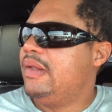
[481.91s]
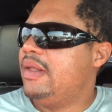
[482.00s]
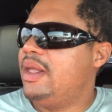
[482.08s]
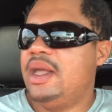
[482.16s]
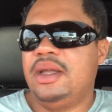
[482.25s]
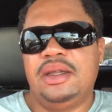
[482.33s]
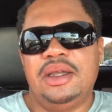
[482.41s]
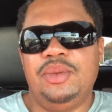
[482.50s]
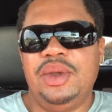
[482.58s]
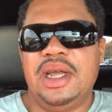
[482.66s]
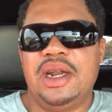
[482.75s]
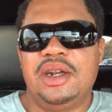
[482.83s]
Yeah, and
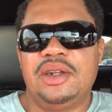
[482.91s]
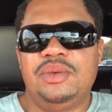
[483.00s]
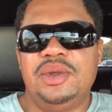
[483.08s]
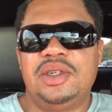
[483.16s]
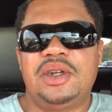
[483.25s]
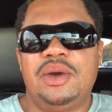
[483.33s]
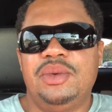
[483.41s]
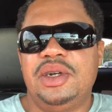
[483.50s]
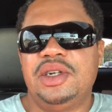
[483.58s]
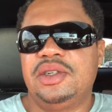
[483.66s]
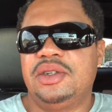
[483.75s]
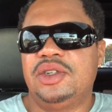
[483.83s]
we start with
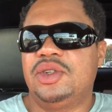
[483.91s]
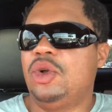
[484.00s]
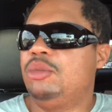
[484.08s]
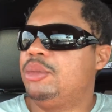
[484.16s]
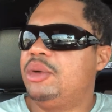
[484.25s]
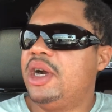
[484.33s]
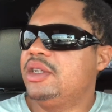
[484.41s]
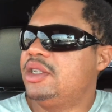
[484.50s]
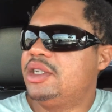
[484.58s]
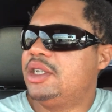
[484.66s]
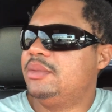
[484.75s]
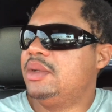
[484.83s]
just the sole
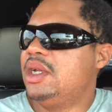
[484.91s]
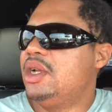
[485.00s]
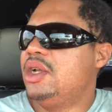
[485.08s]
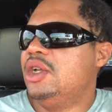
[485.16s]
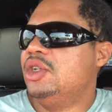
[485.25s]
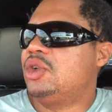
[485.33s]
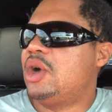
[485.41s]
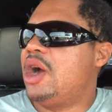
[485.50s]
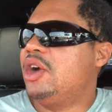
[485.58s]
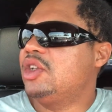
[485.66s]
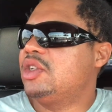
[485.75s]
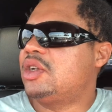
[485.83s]
proprietorship. So
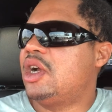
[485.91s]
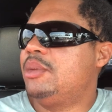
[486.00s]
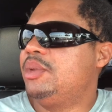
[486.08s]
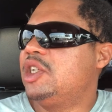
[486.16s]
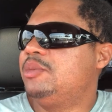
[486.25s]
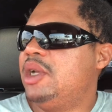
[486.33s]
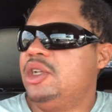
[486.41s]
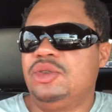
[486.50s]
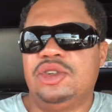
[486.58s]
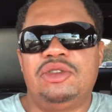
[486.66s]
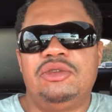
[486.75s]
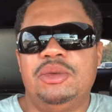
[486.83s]
our startup expense
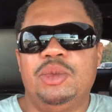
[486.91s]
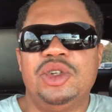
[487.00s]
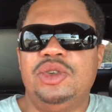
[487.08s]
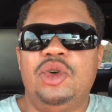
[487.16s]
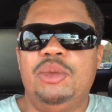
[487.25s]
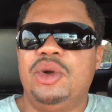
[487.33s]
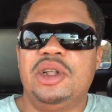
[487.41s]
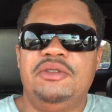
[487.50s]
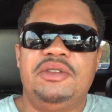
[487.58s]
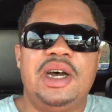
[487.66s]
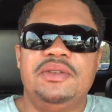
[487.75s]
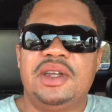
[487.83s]
was no more than
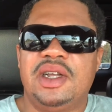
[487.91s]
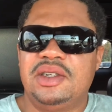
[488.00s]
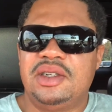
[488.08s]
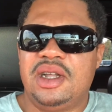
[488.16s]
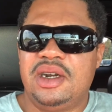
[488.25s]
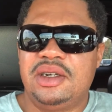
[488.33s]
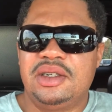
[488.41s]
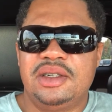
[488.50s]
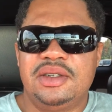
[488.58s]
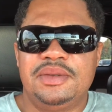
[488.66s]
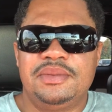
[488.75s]
$5,000.